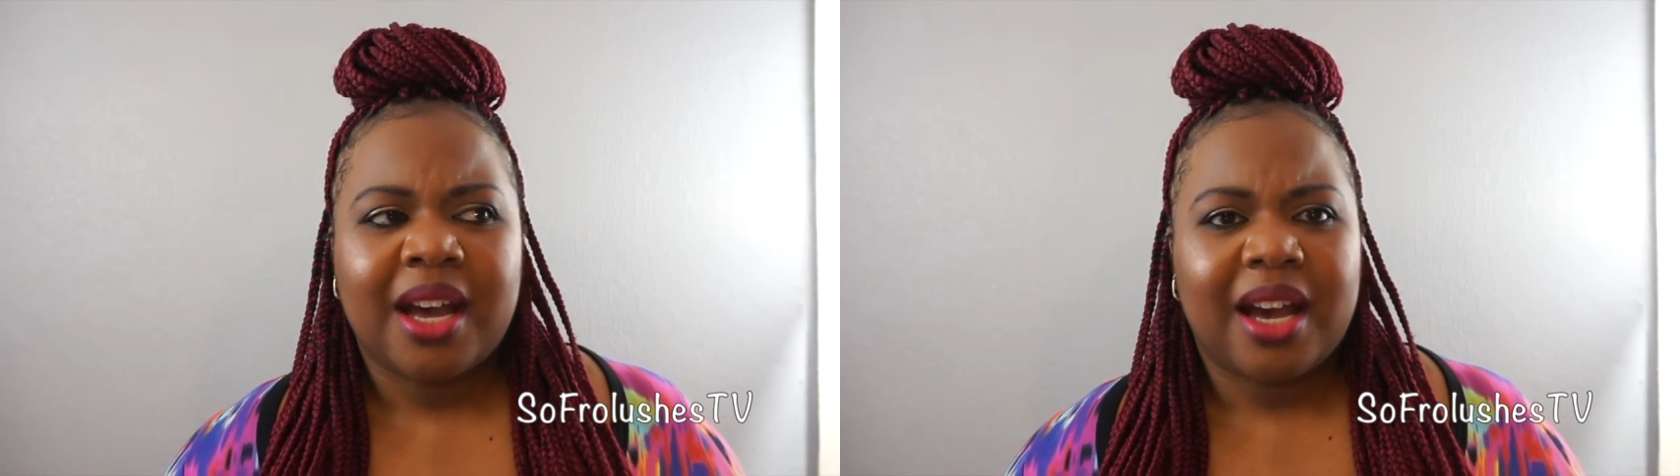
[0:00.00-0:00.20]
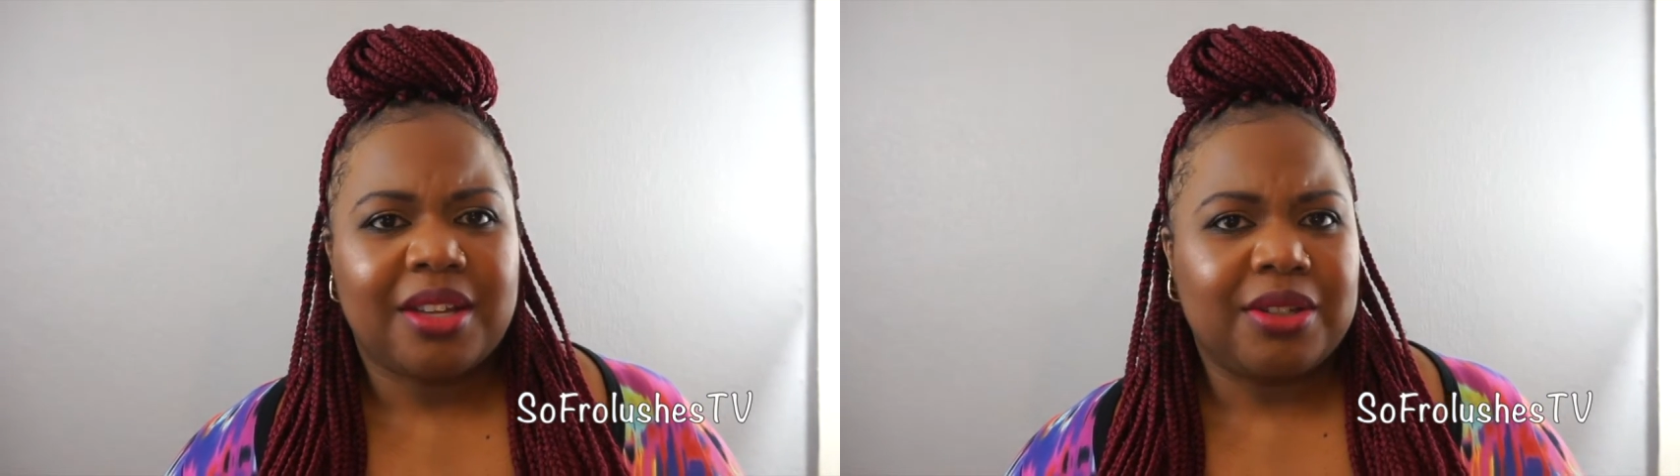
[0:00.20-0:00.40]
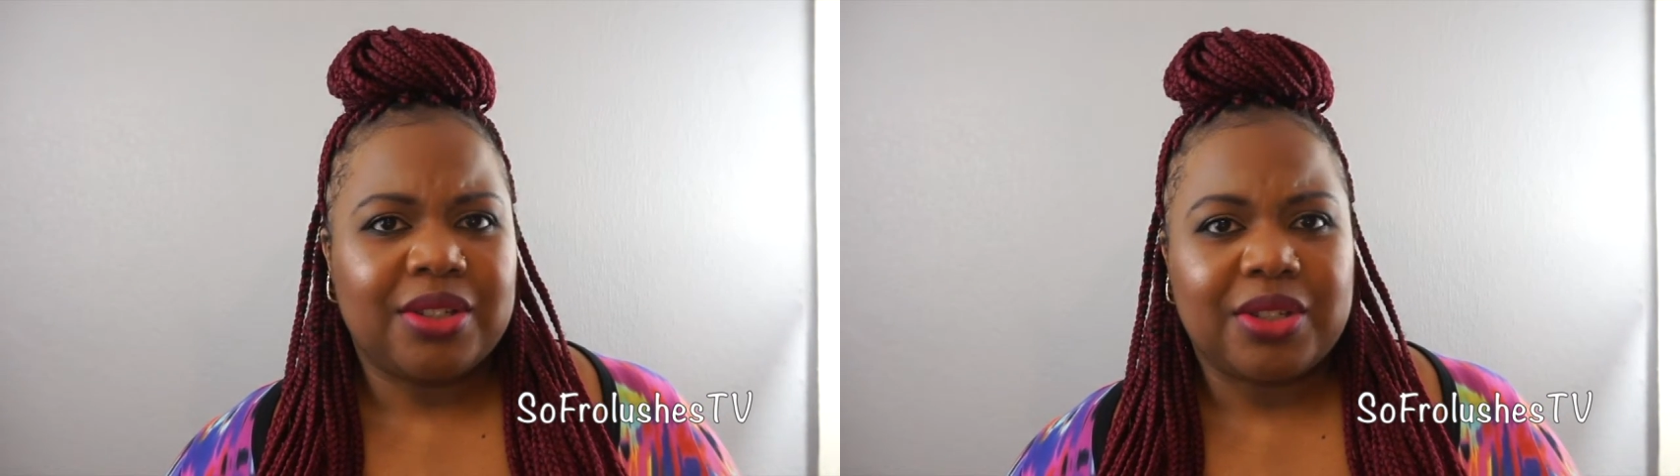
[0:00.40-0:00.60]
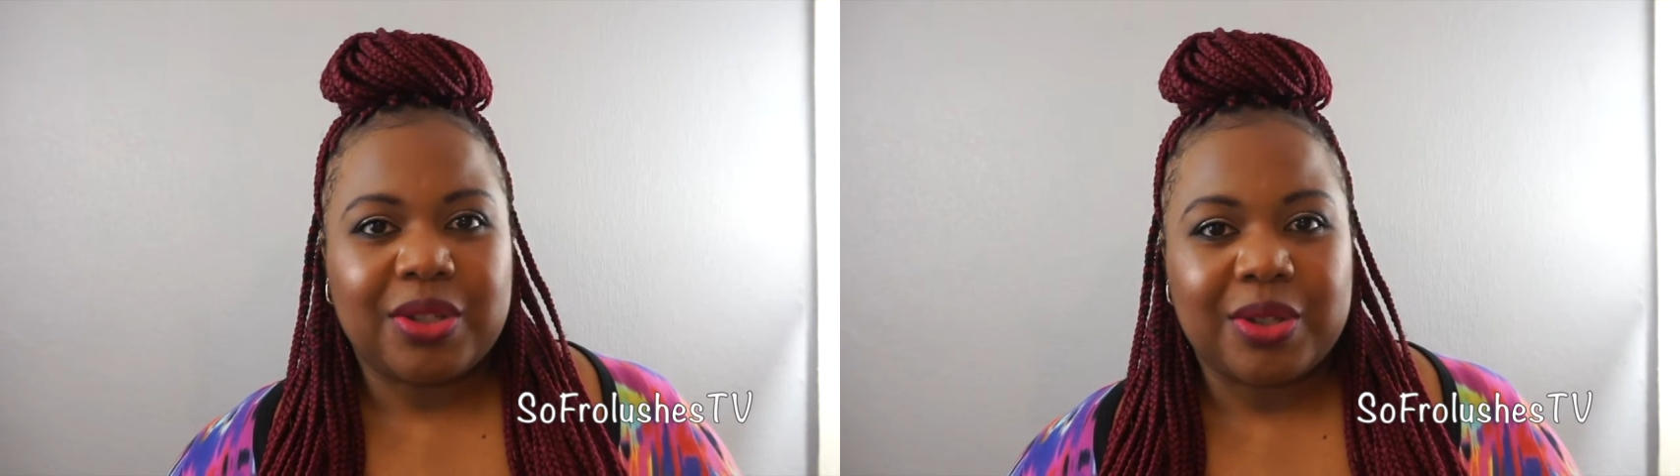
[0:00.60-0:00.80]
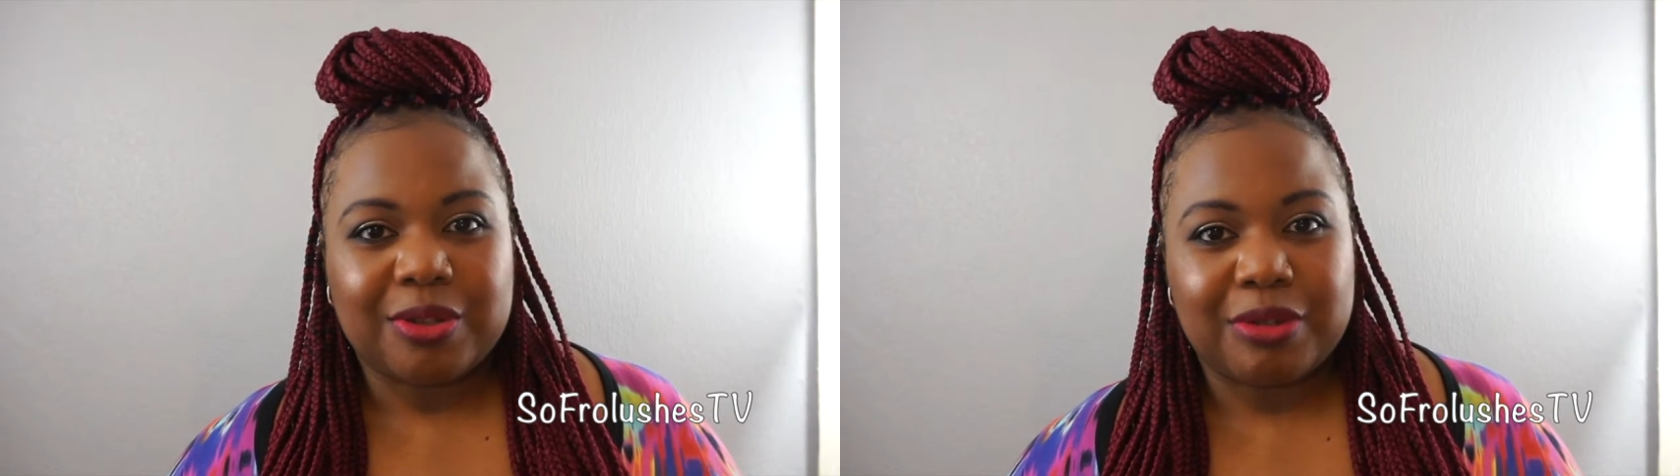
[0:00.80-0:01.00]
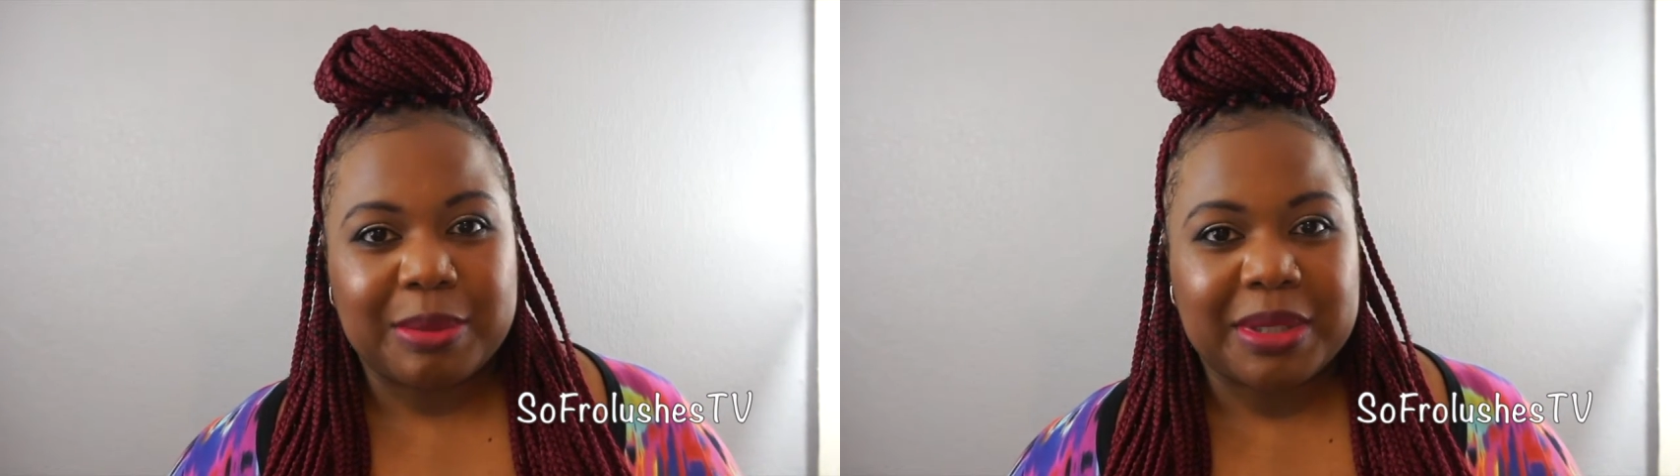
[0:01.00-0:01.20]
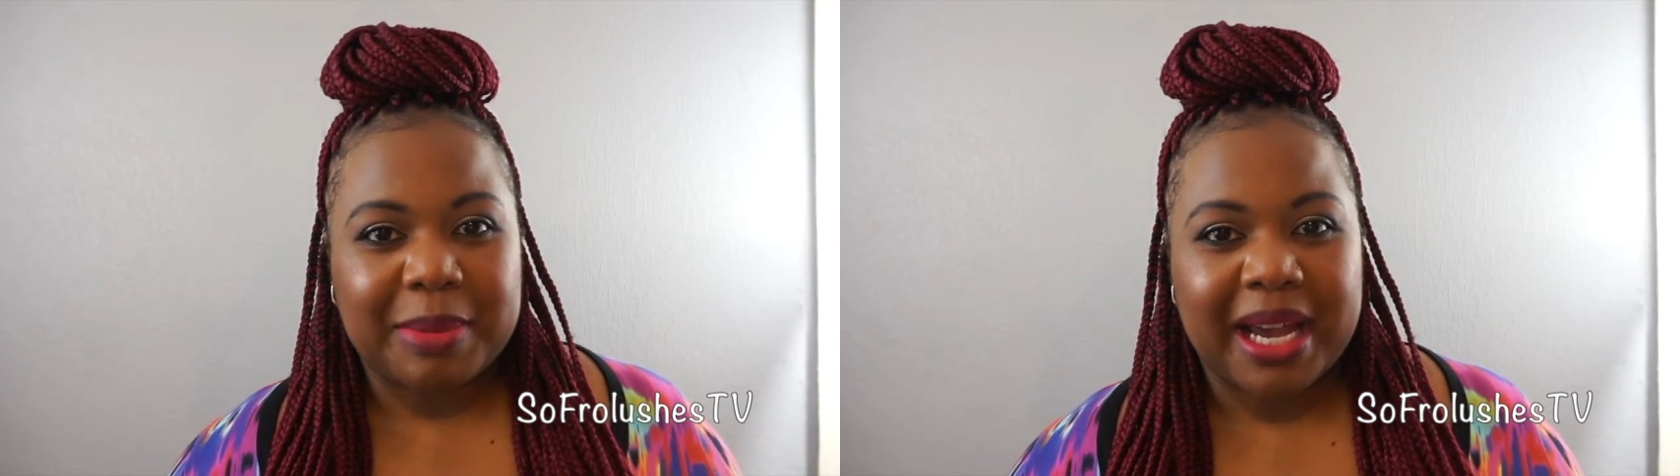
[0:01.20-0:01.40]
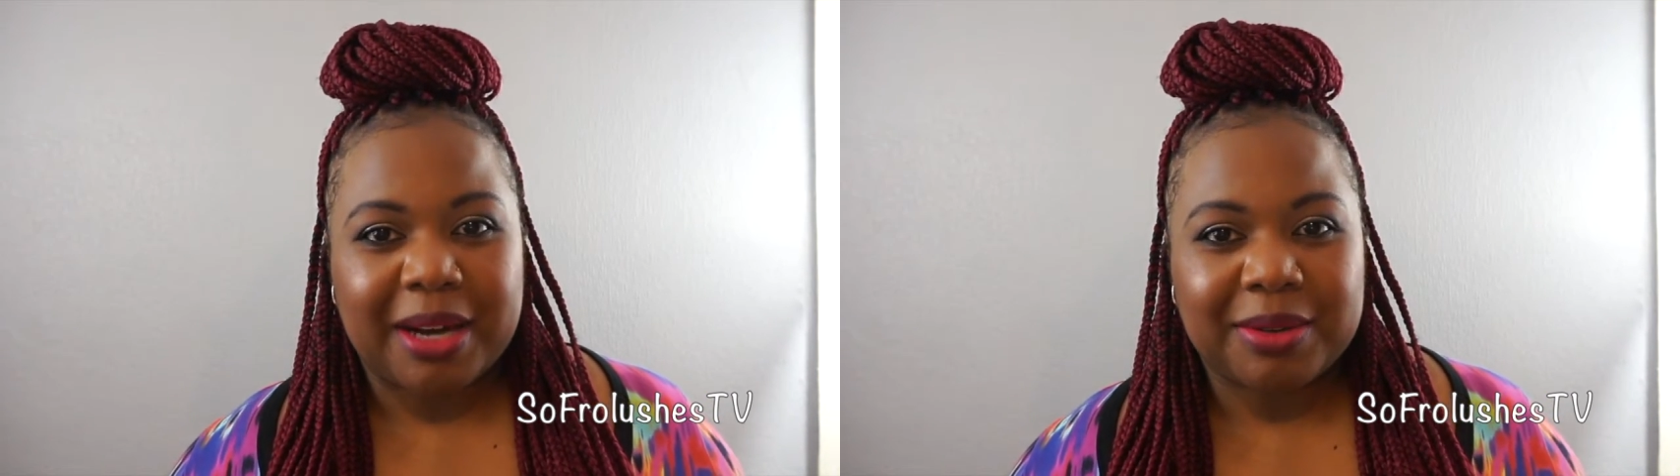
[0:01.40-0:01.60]
I used to use cream to
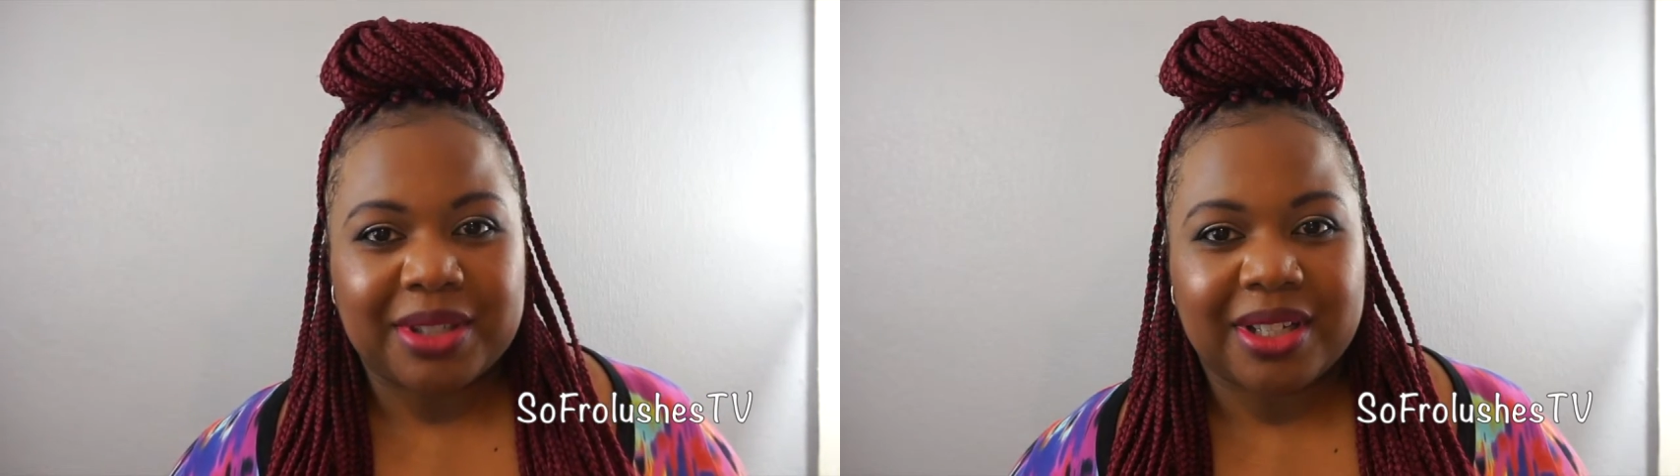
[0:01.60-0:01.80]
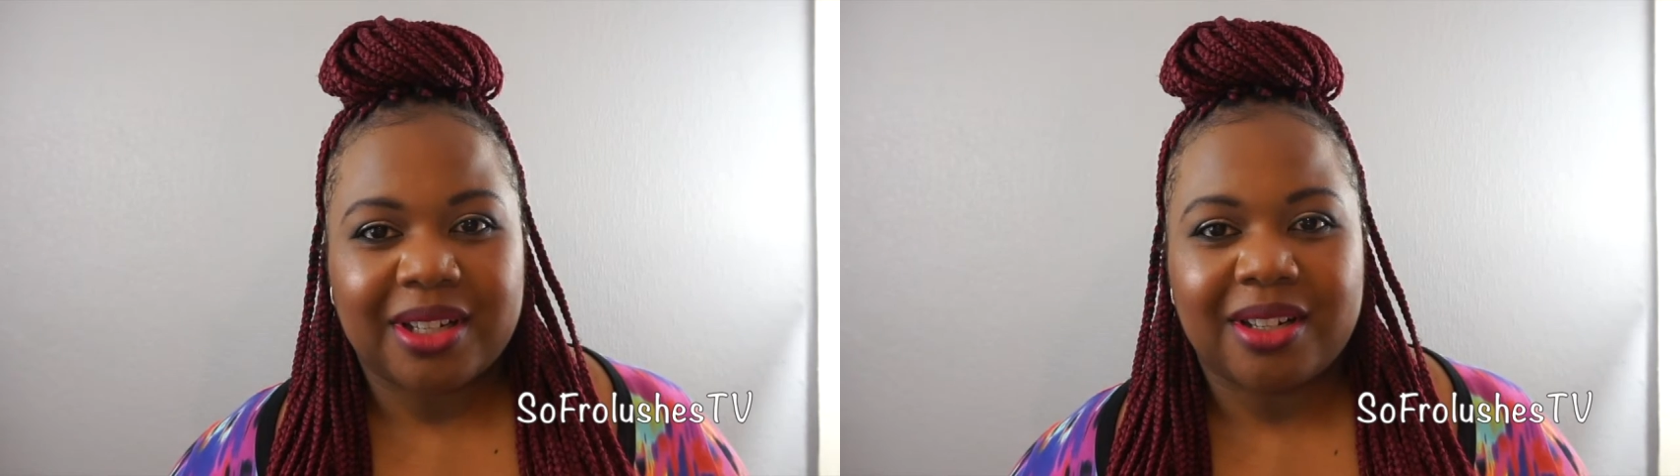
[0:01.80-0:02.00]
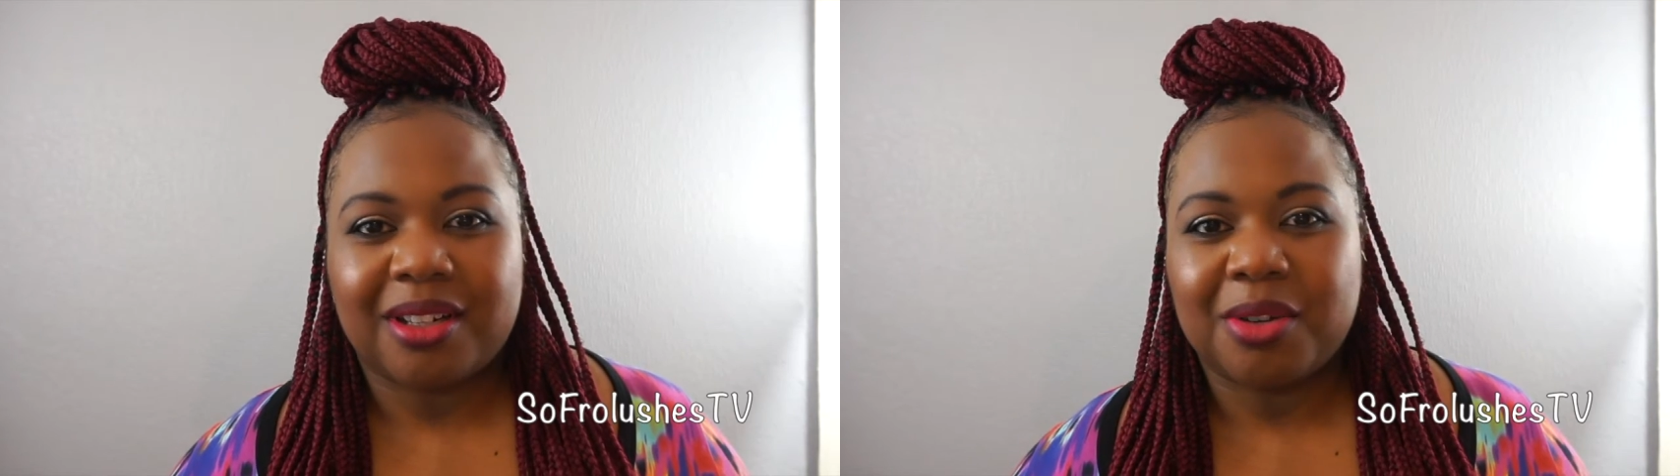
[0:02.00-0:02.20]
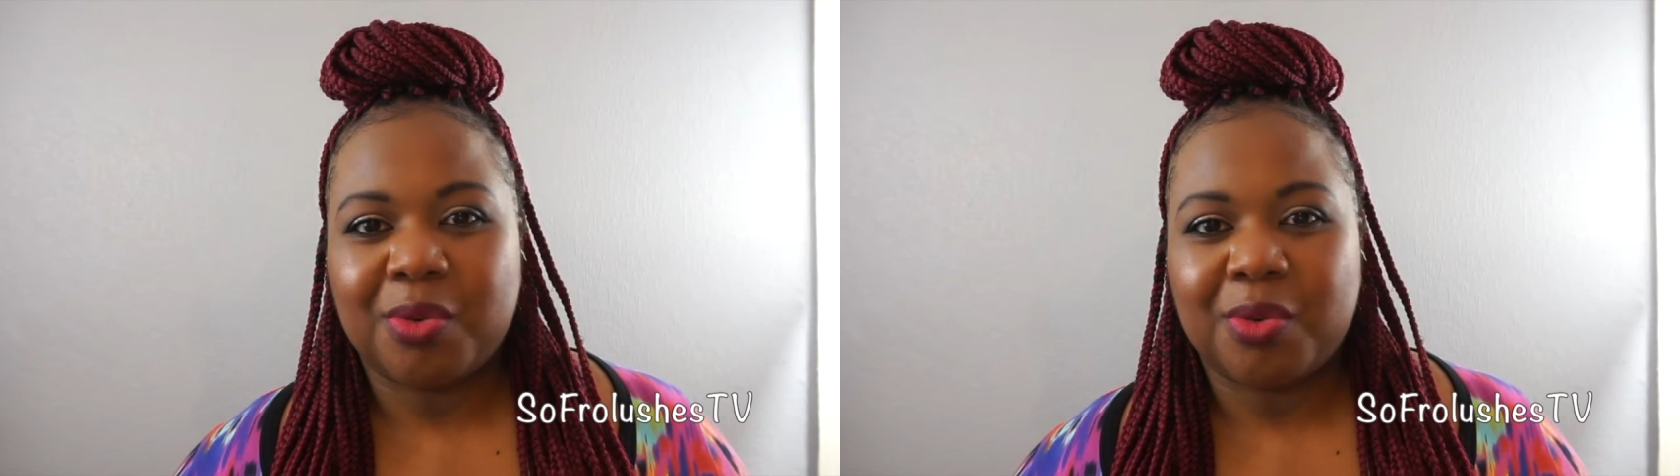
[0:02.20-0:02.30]
powder